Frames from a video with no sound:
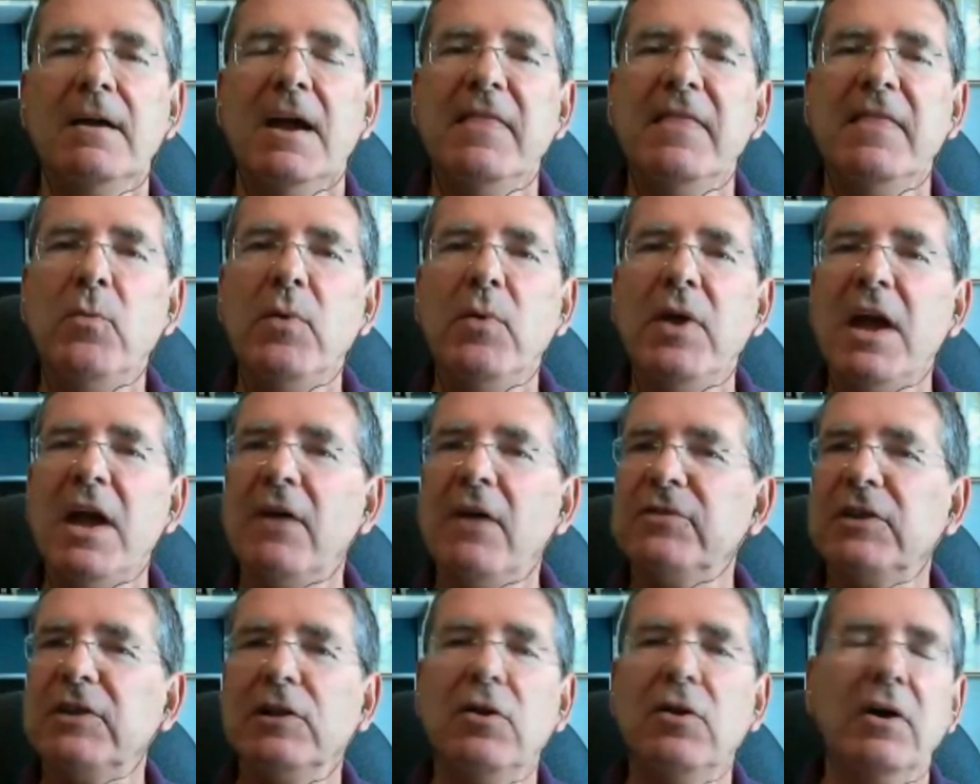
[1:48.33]
And then we
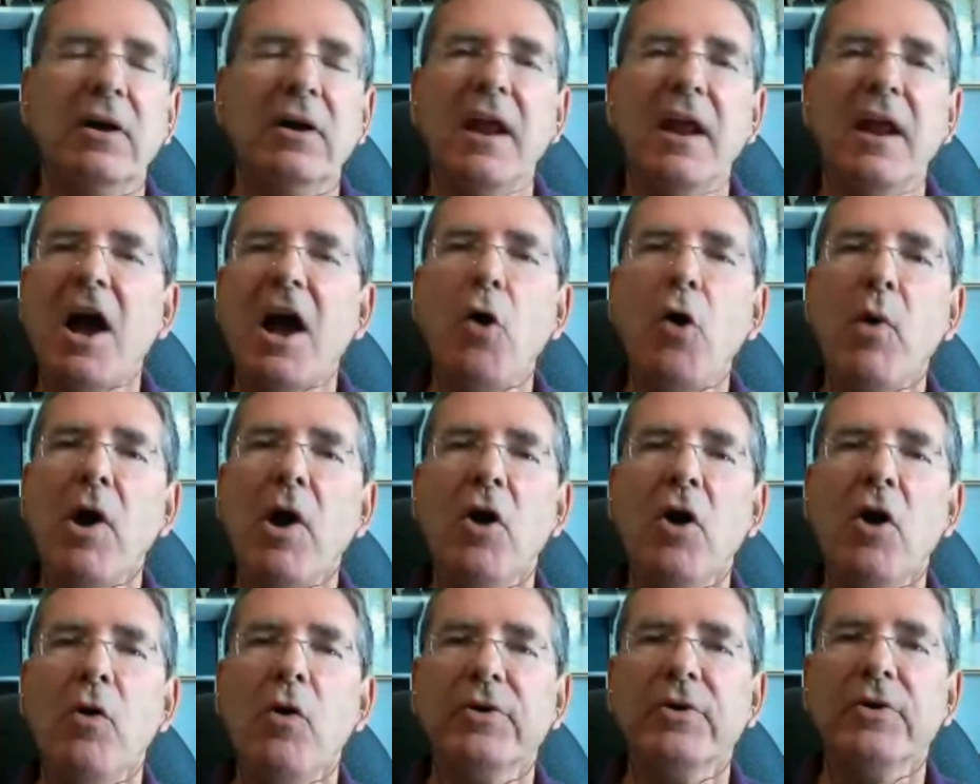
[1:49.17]
have to look at how
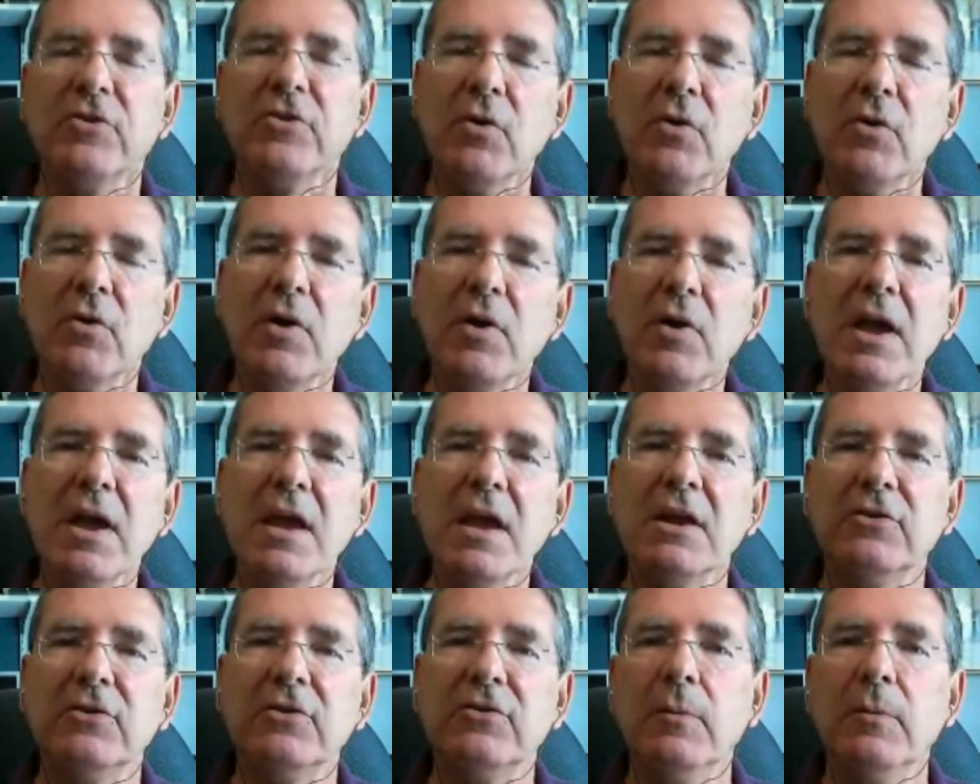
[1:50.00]
well we're
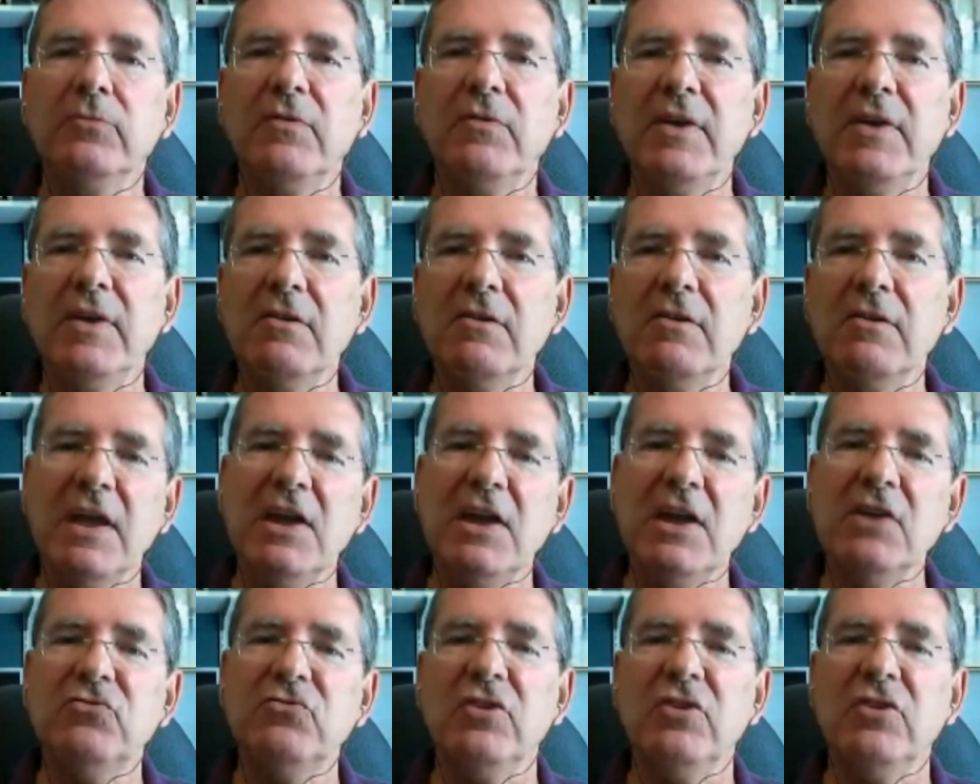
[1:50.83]
doing in terms of
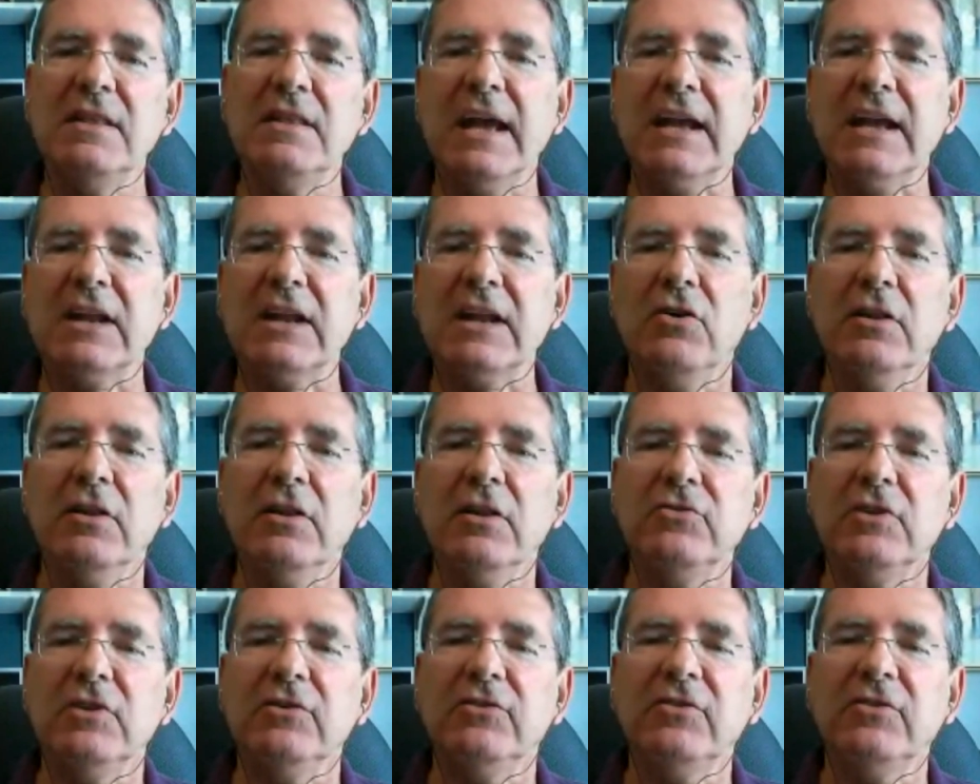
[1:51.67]
innovation and
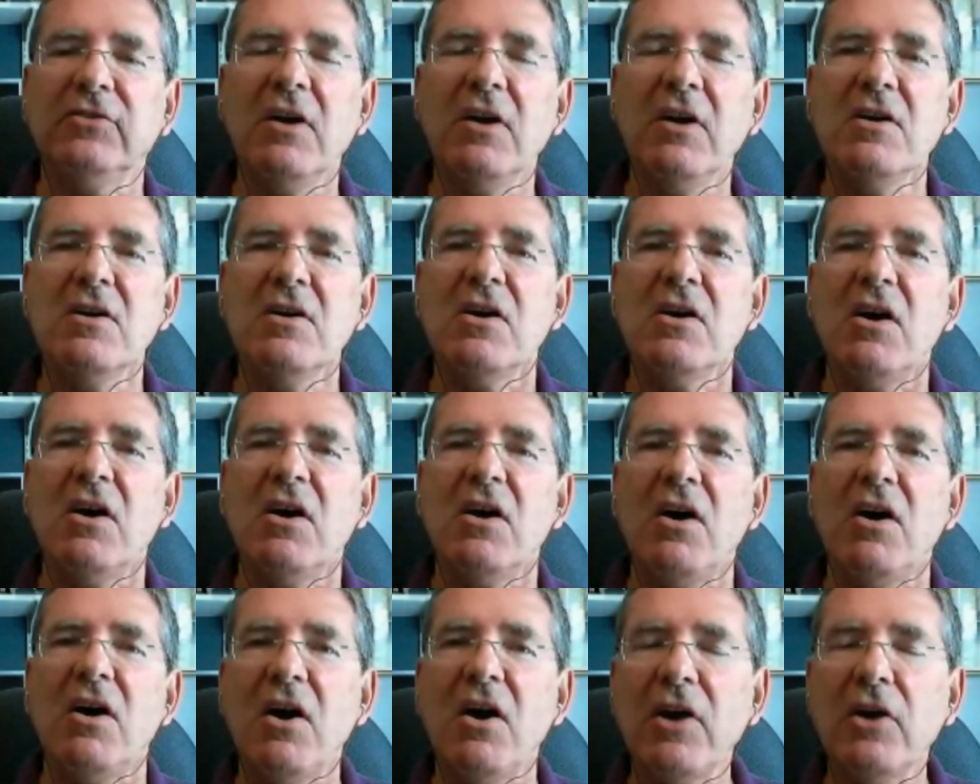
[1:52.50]
technologies.
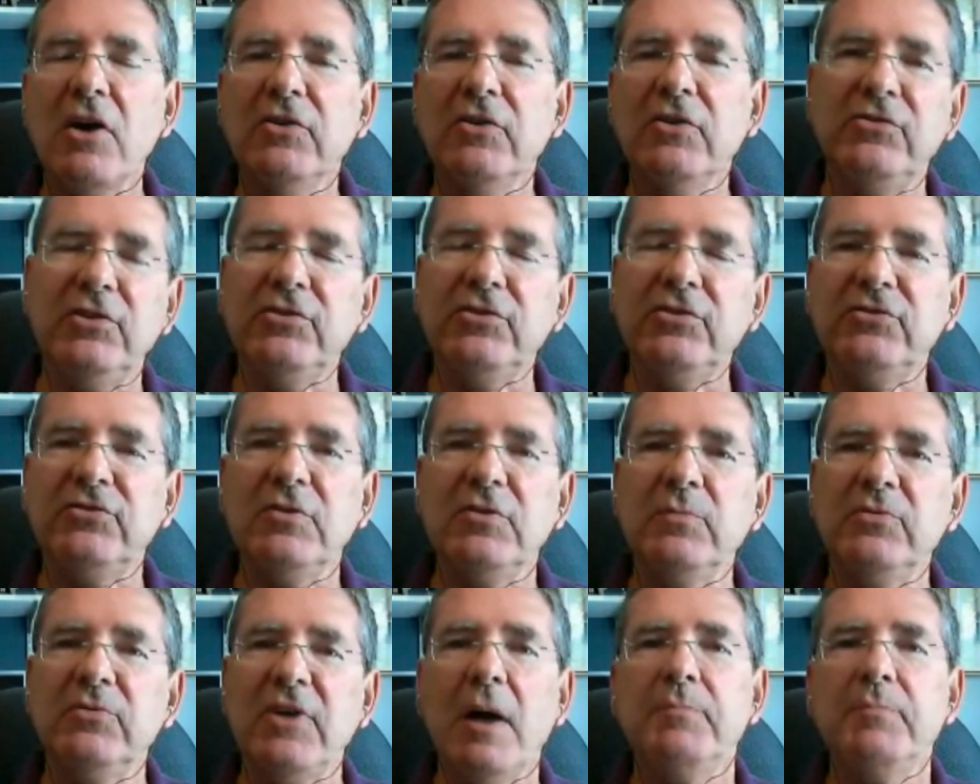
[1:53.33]
Are our
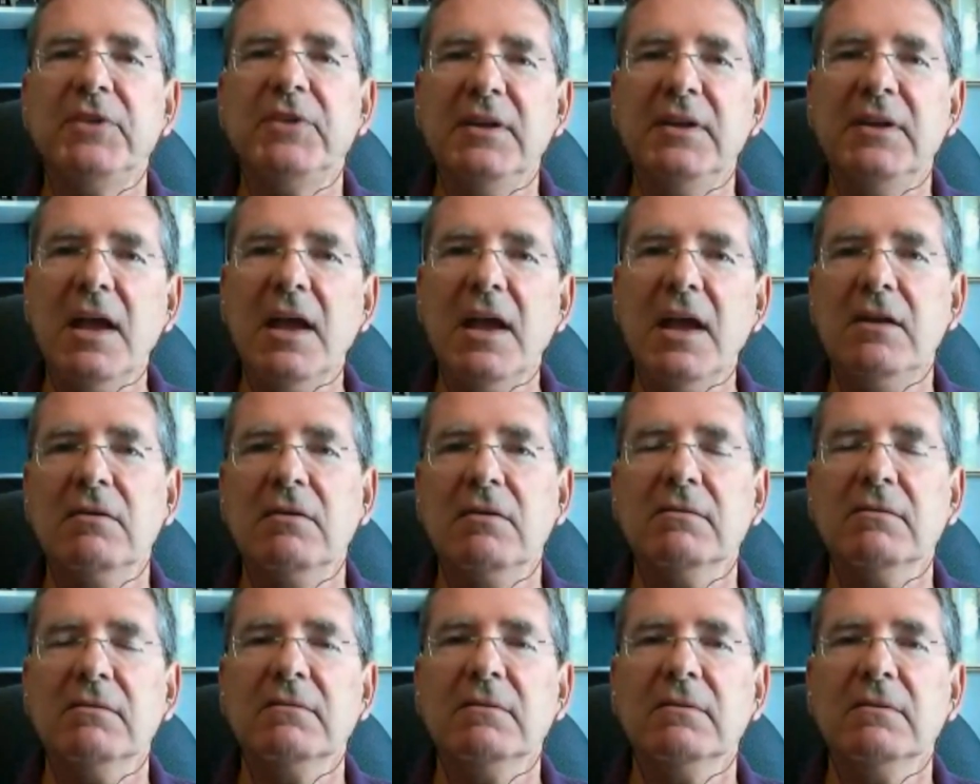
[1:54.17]
systems up to
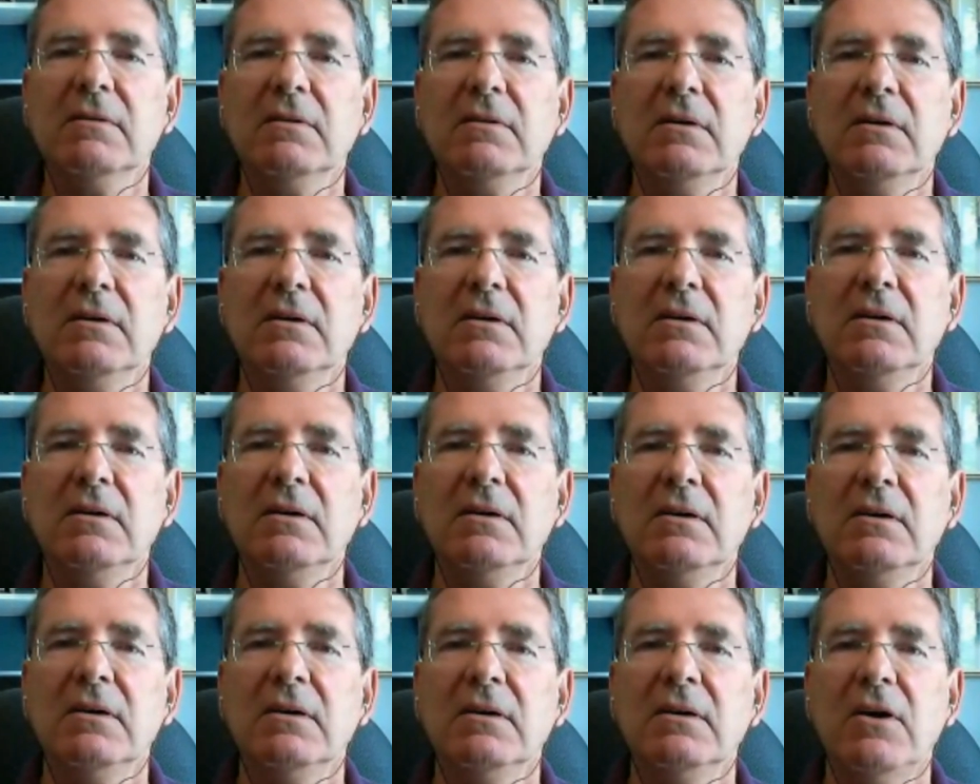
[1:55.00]
date?
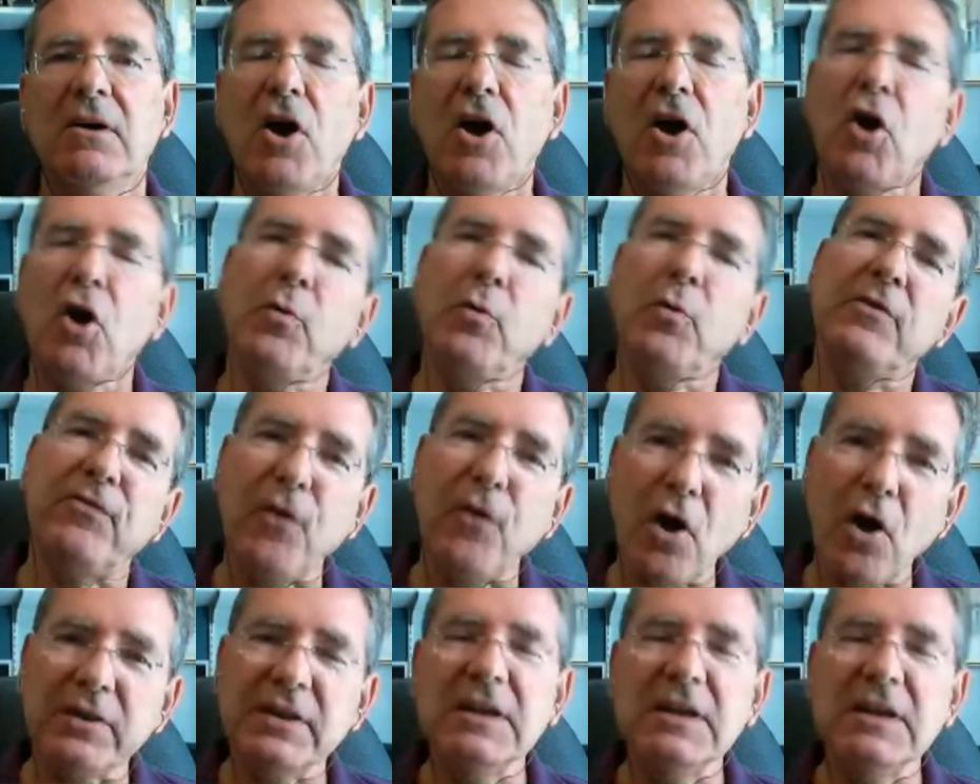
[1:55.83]
Are we
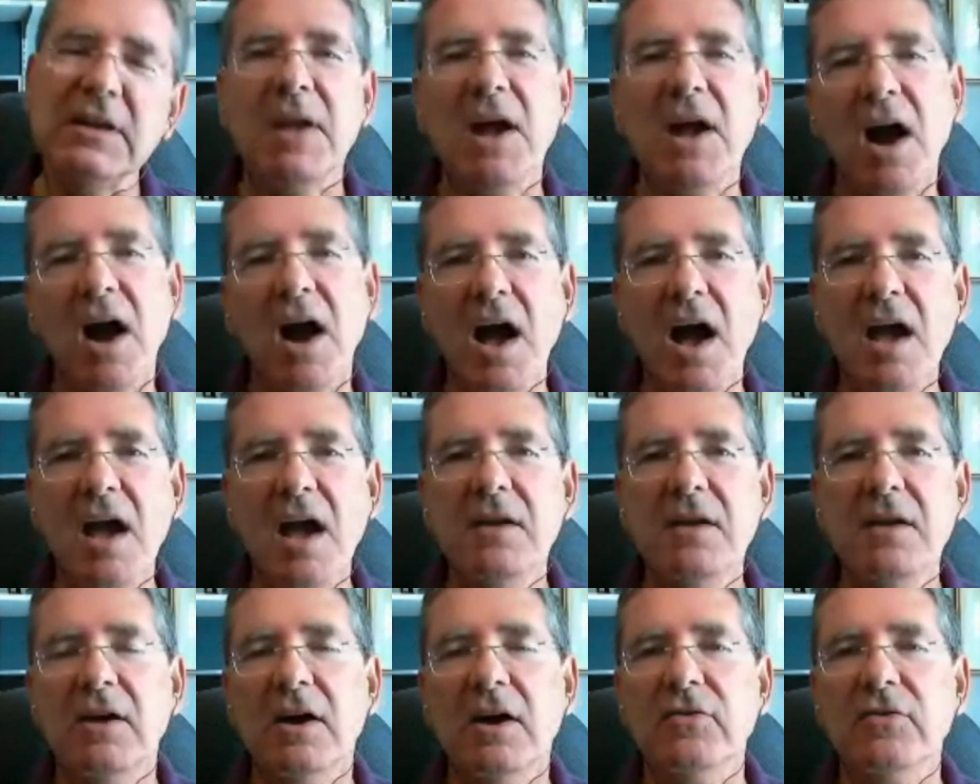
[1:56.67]
falling
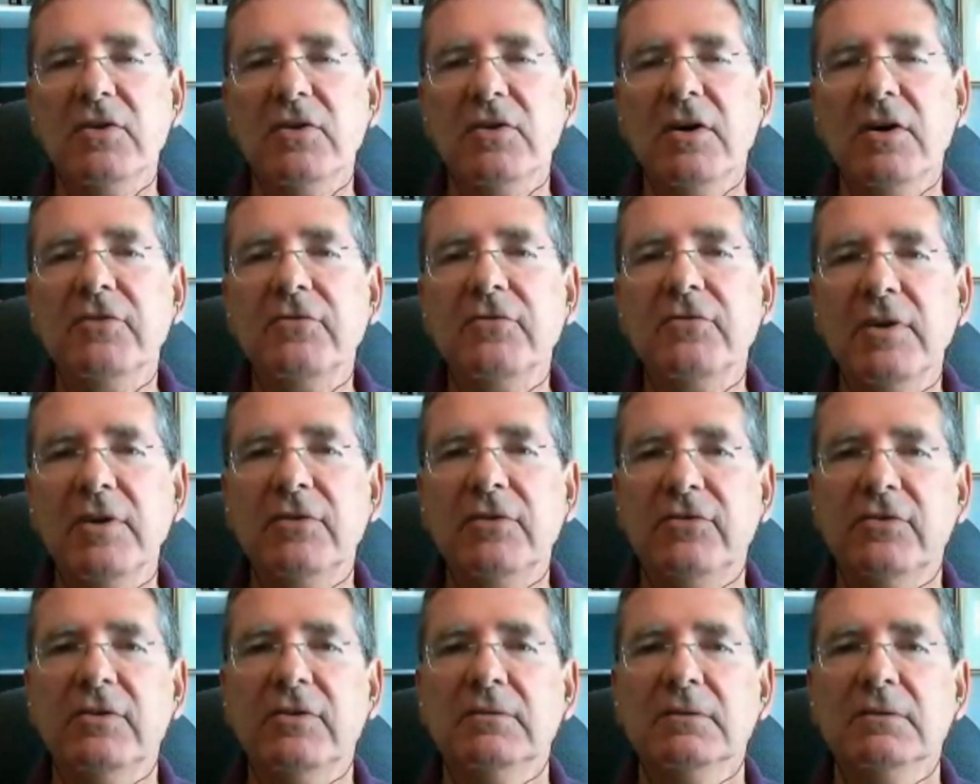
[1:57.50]
behind other
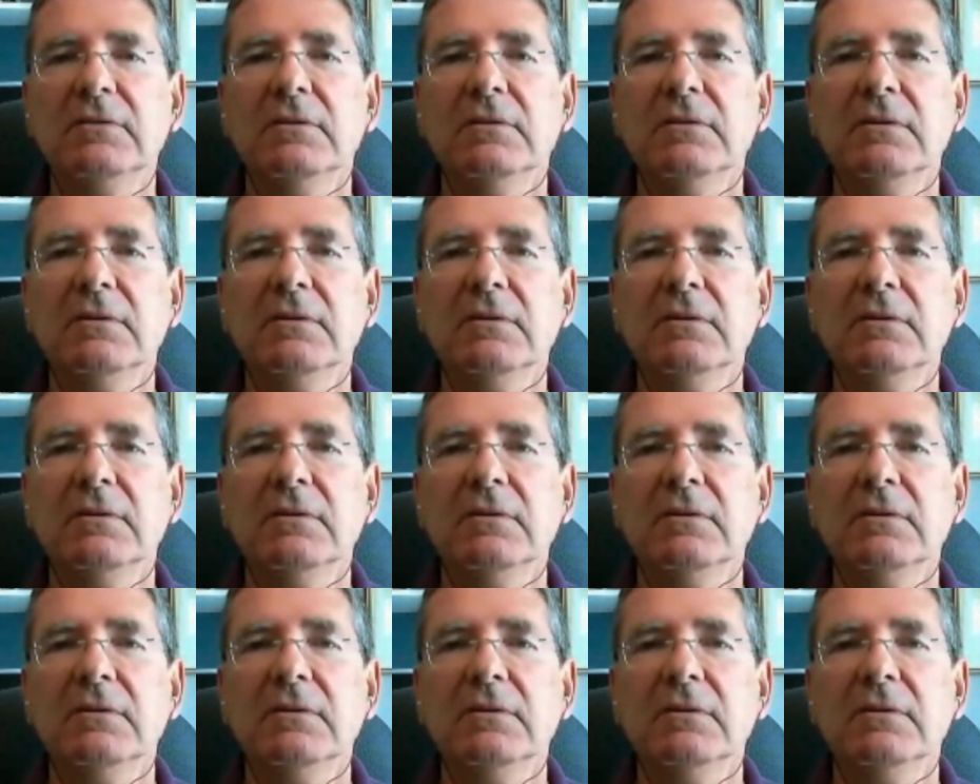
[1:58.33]
countries?